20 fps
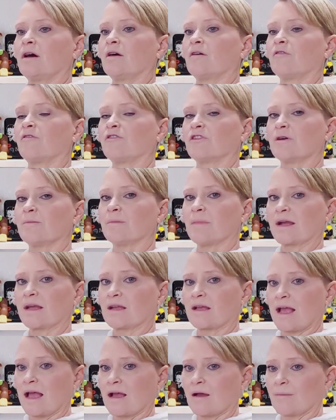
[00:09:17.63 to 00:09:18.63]
flip
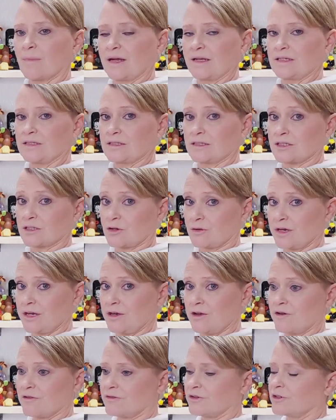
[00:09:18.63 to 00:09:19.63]
my
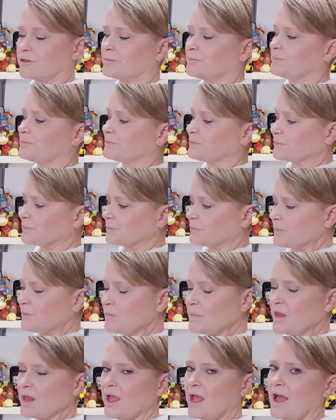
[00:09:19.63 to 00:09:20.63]
screen over,
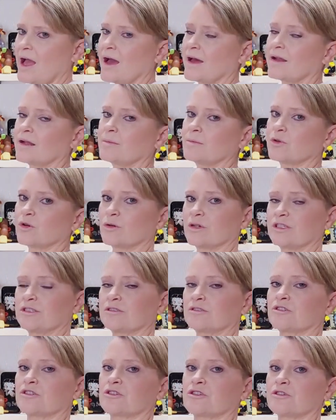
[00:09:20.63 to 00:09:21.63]
and I'm
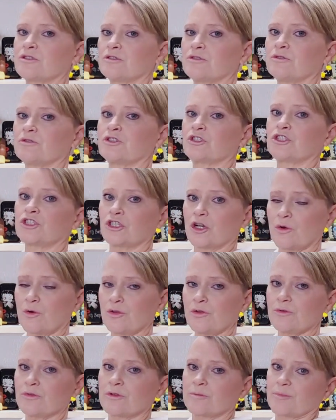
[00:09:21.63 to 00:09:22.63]
going to show
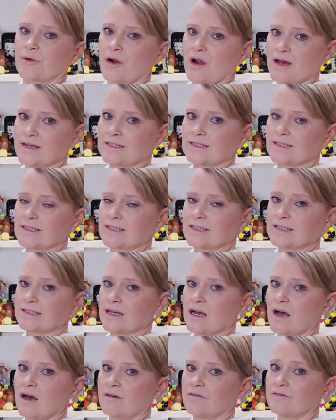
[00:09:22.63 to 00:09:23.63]
you the process
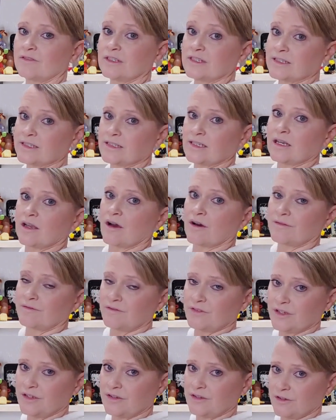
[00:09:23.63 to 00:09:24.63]
of listing on
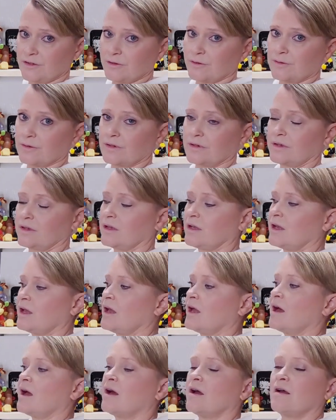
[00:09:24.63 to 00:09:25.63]
Vendoo.
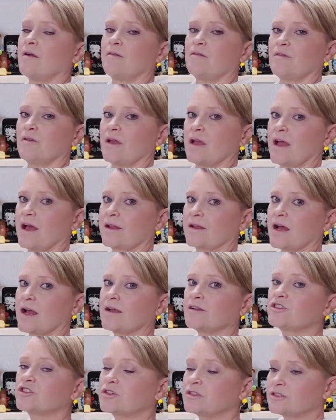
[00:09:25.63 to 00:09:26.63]
And
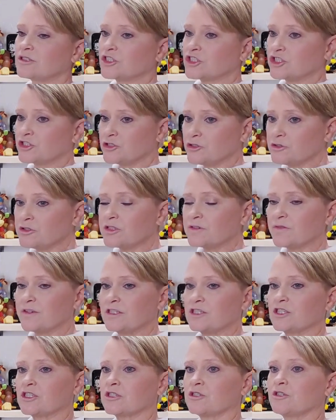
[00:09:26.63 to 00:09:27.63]
I choose
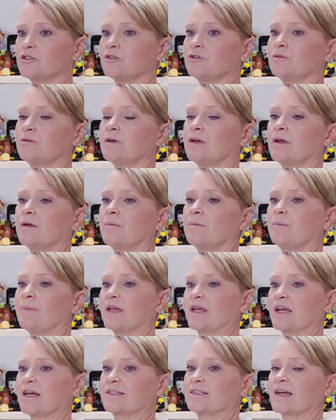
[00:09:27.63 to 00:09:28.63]
Vendoo
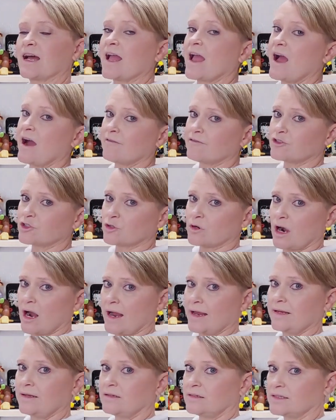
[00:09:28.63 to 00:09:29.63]
because I have
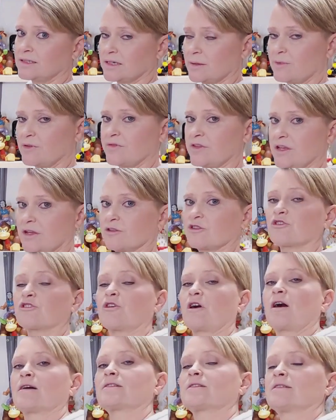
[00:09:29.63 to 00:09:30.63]
tried some of the other
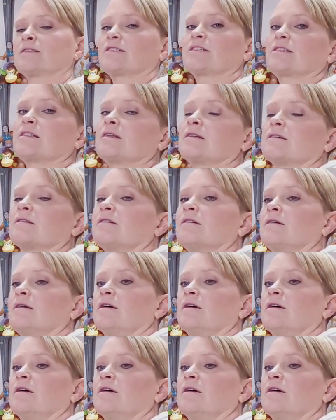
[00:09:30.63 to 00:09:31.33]
cross-listing